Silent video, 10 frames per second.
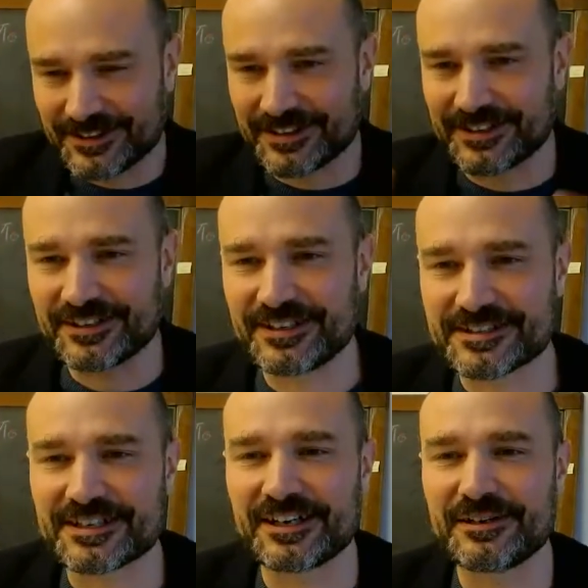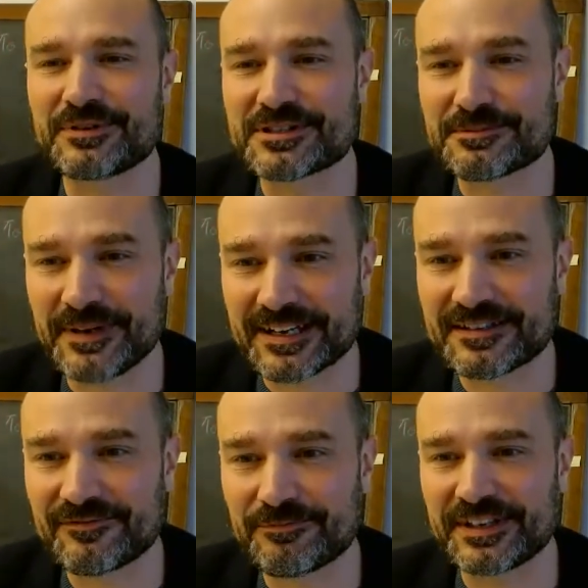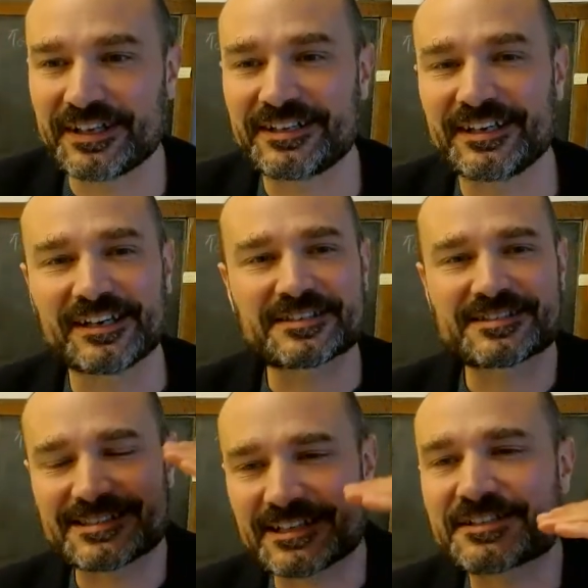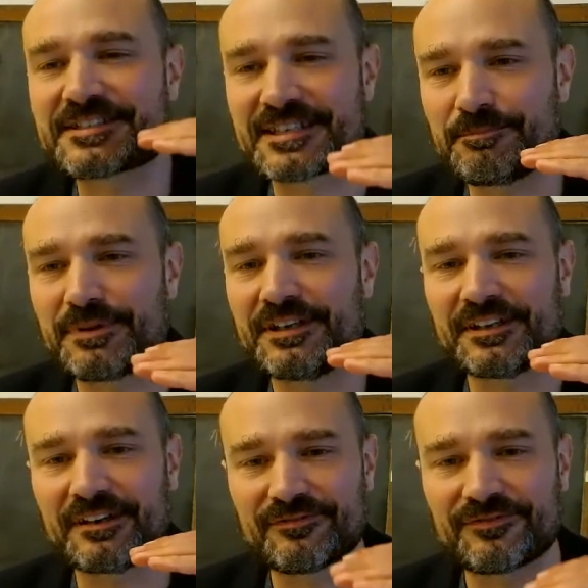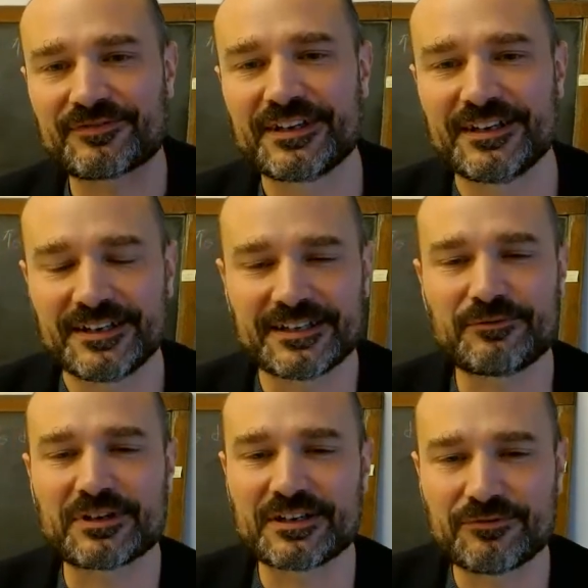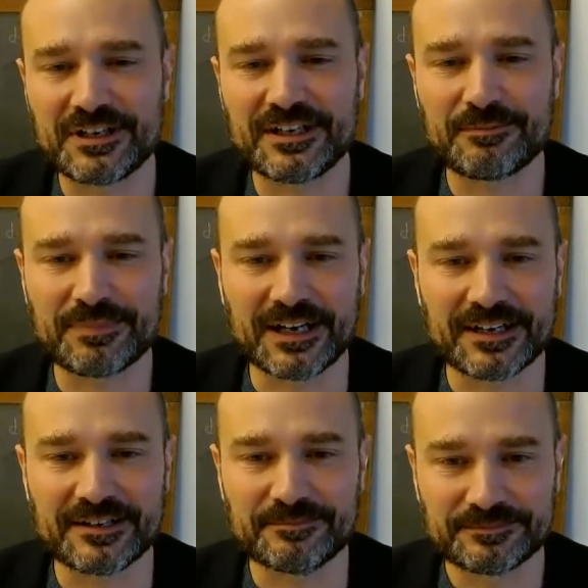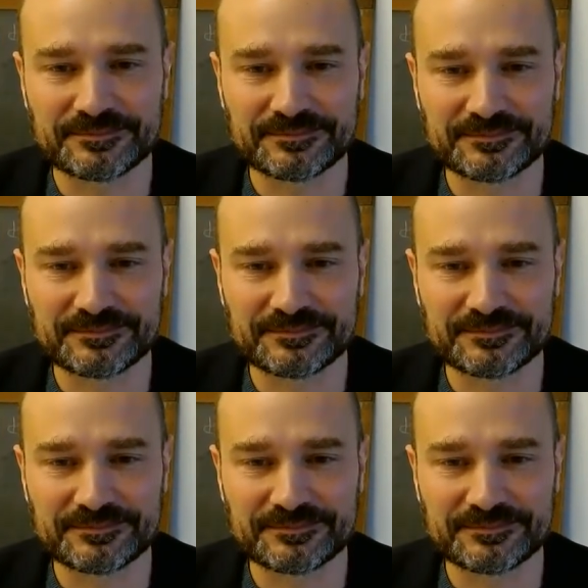the entire perspective, but that they are still simple enough that we can really apply them?